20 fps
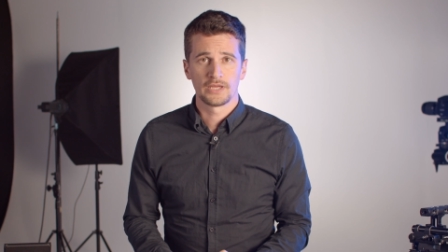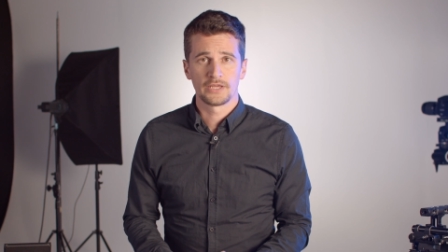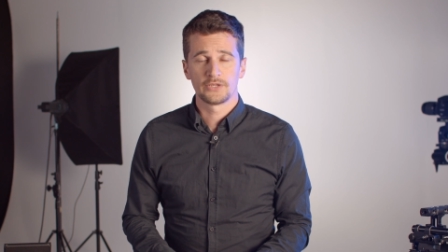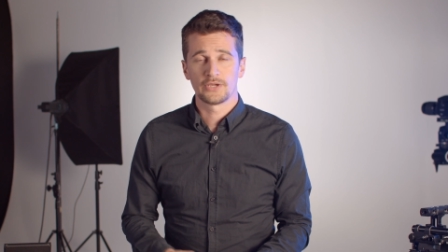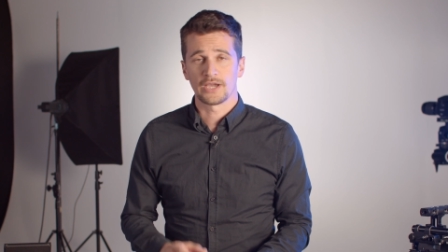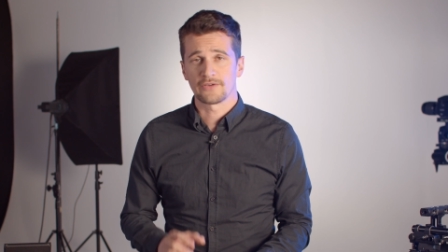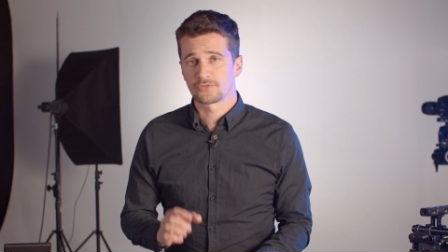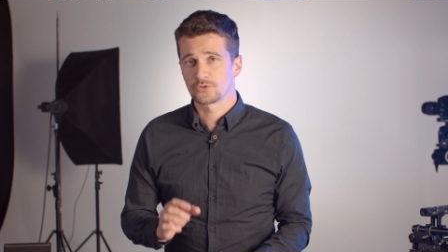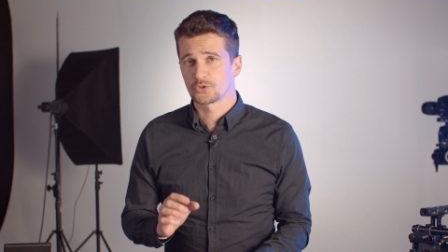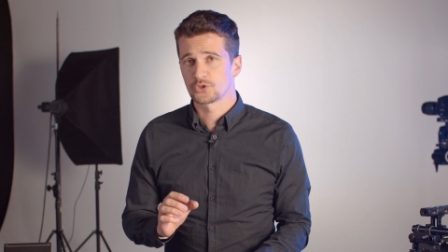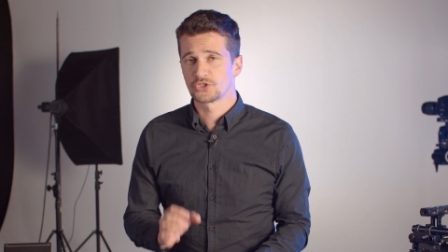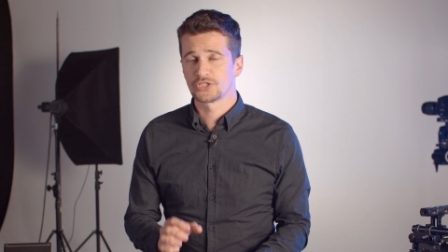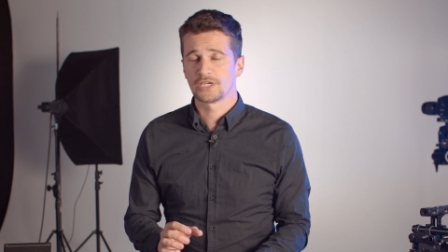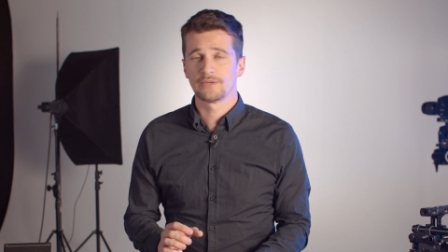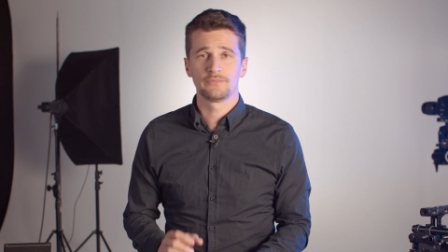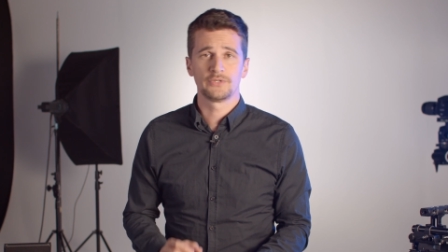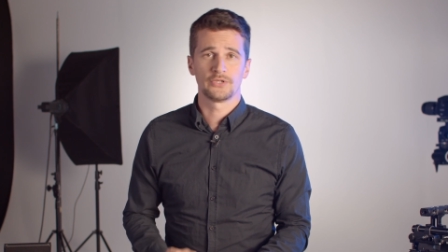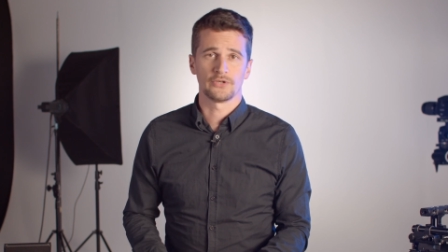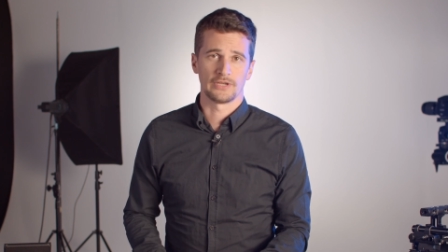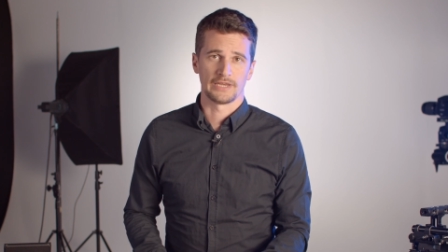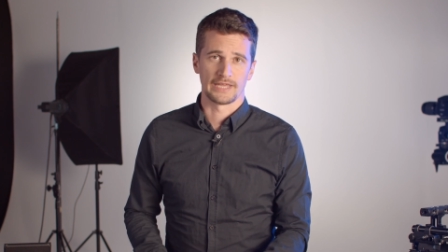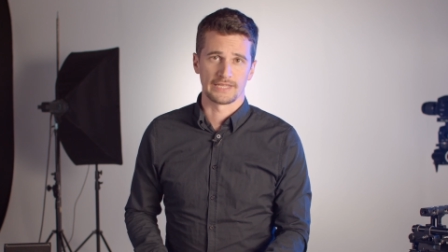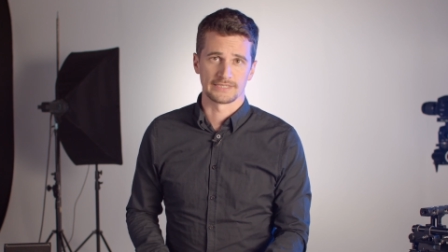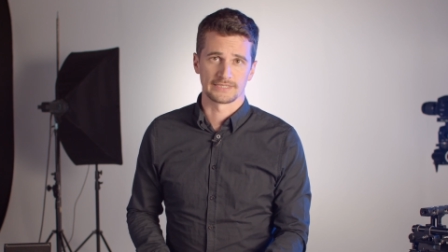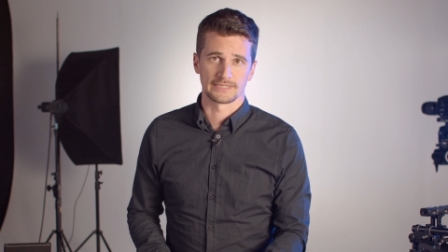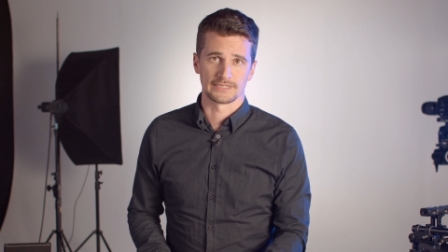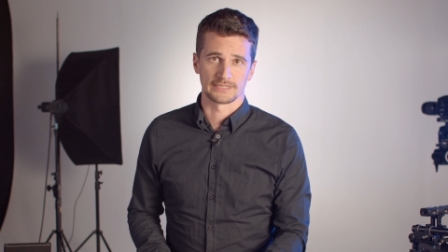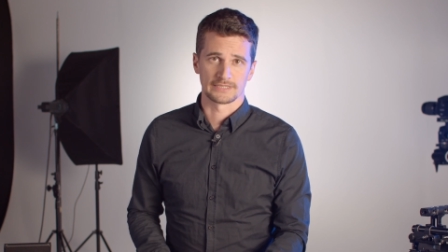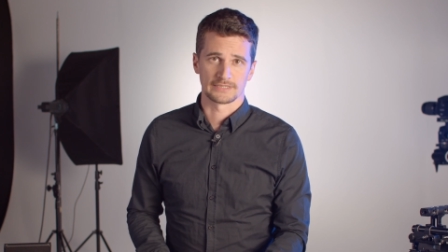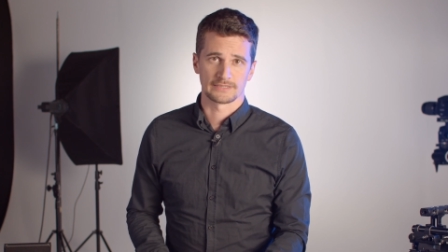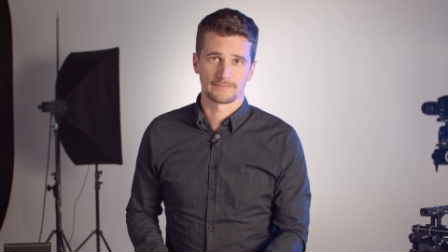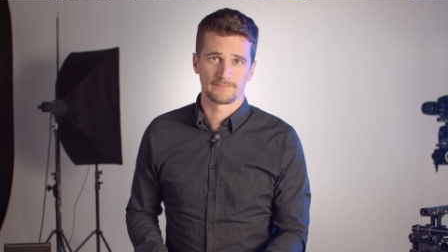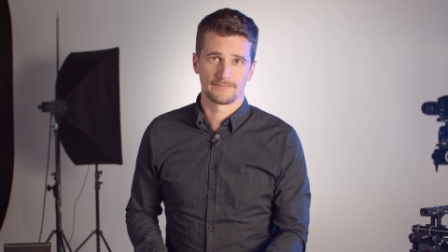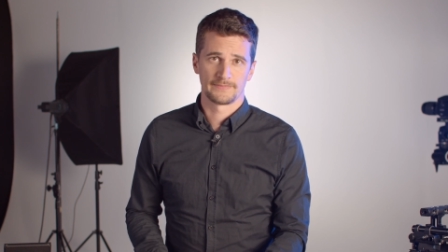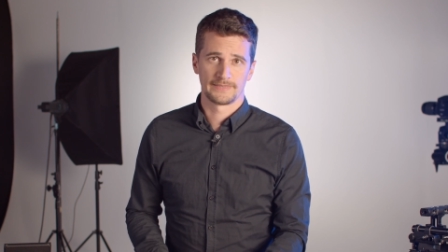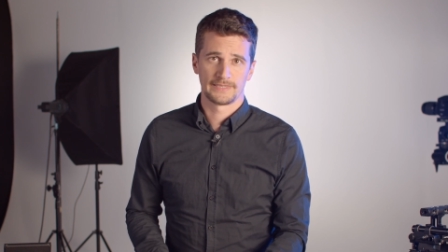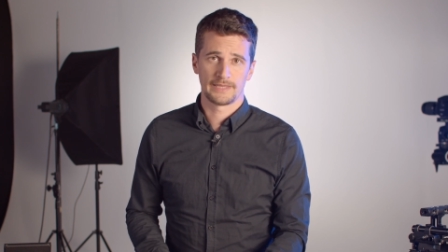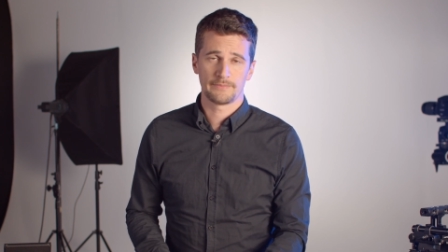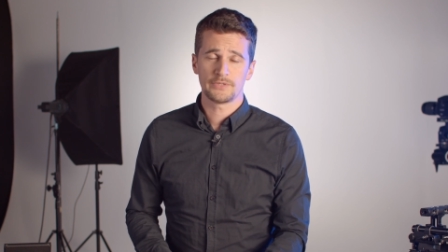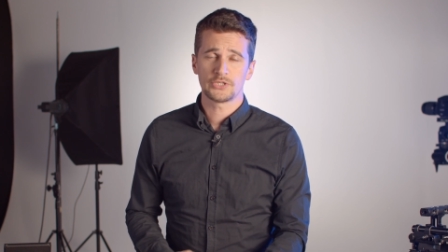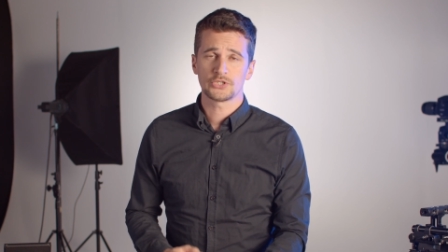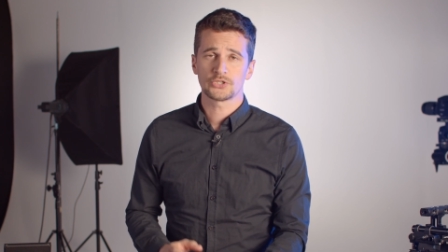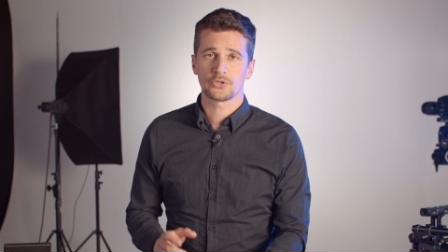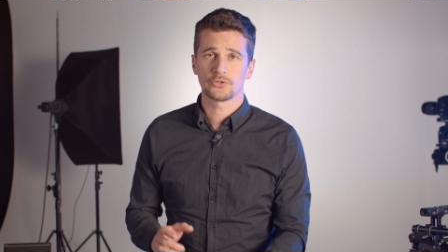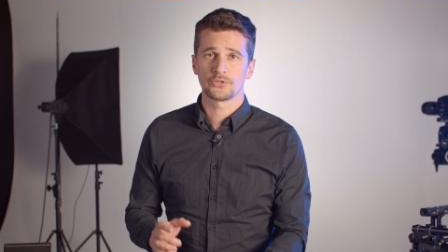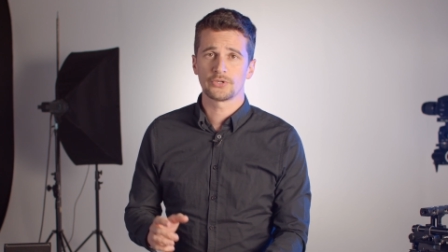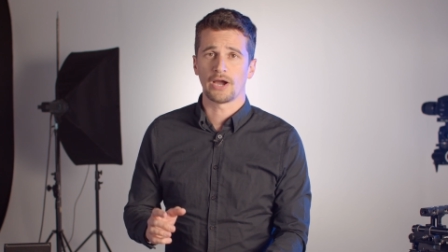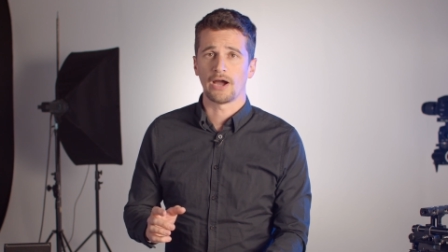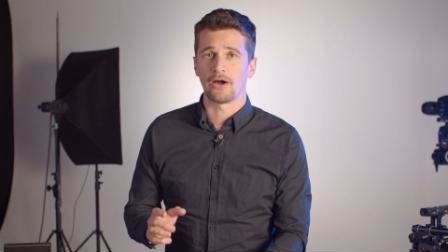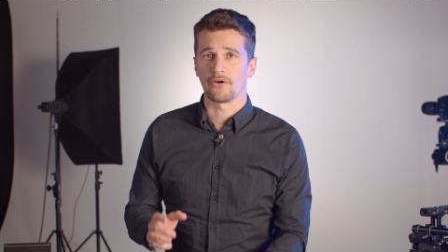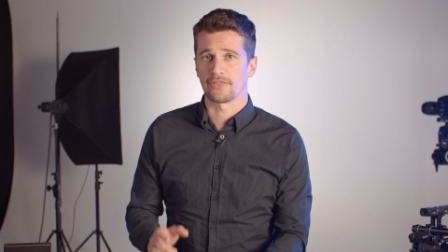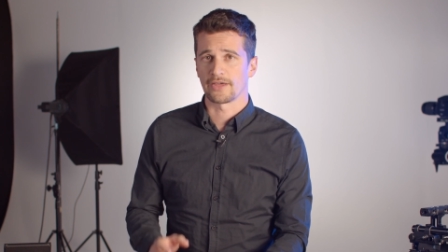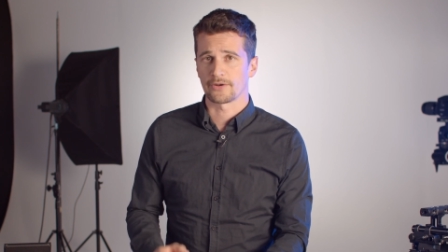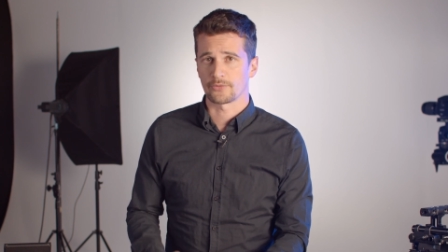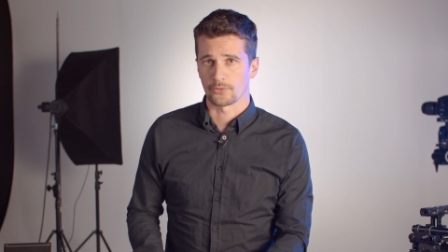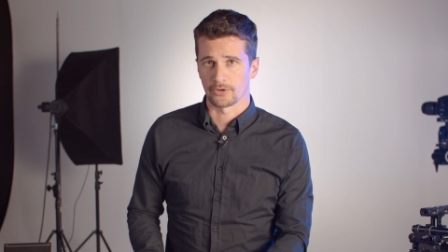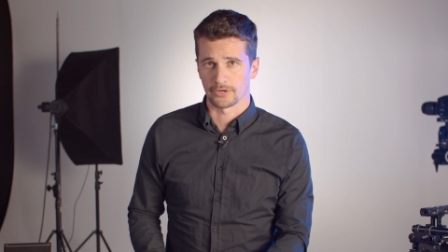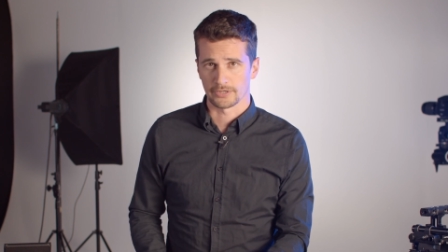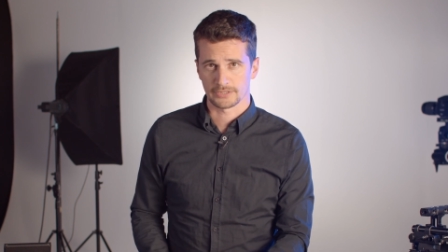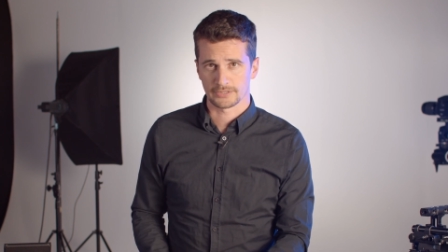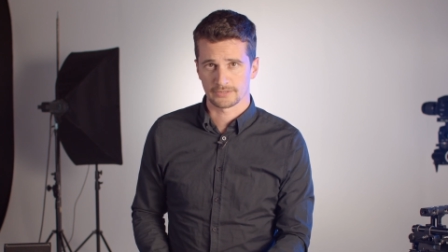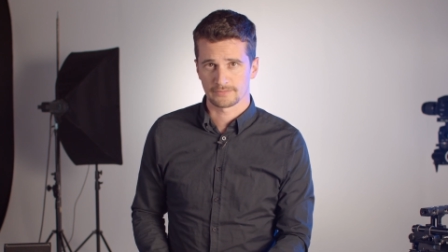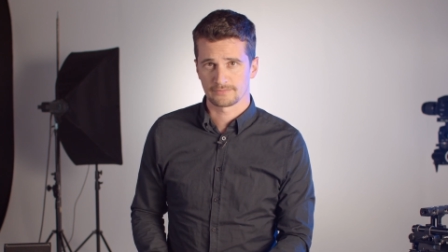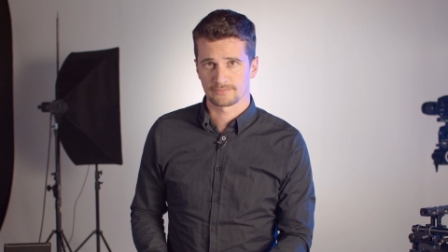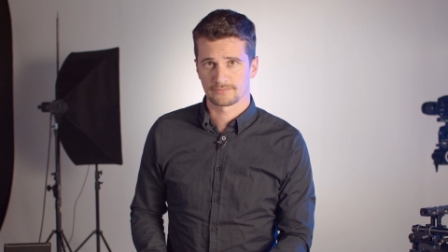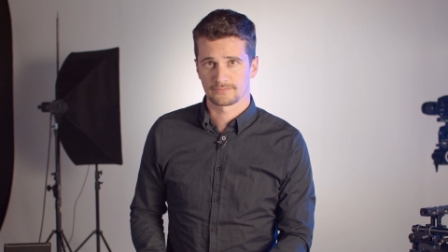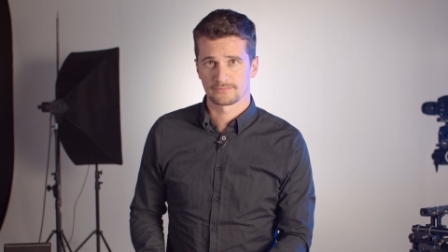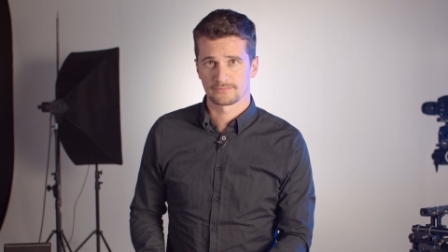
you have to shim your lenses. Let me show you how that works.